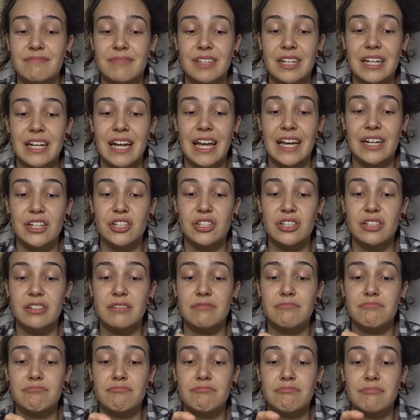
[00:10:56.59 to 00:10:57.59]

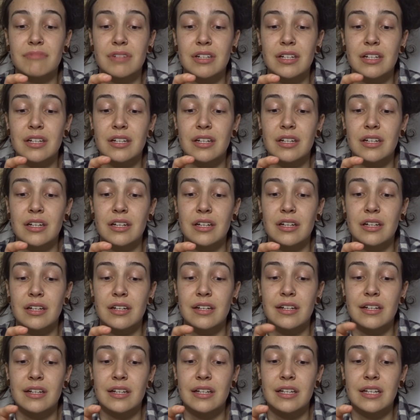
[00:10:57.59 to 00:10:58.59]
collection
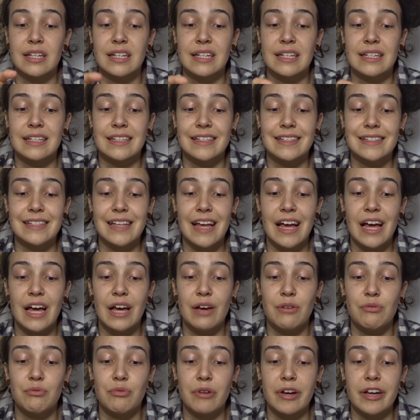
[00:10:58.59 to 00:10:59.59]

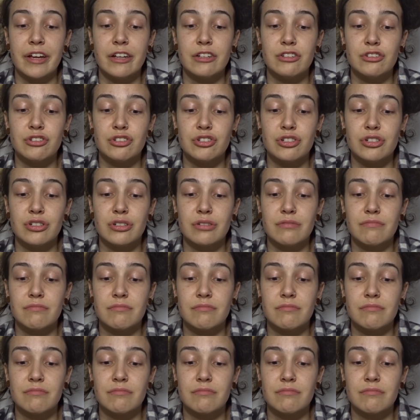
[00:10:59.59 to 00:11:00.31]
set, which,